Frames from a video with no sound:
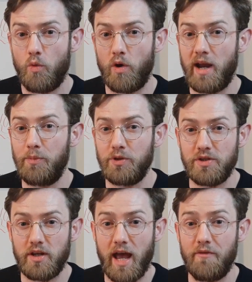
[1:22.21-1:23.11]
we're able
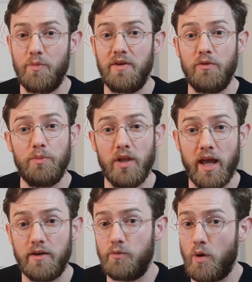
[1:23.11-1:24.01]
to have a bit of a
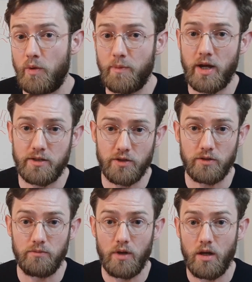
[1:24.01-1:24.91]
plan of what we might do.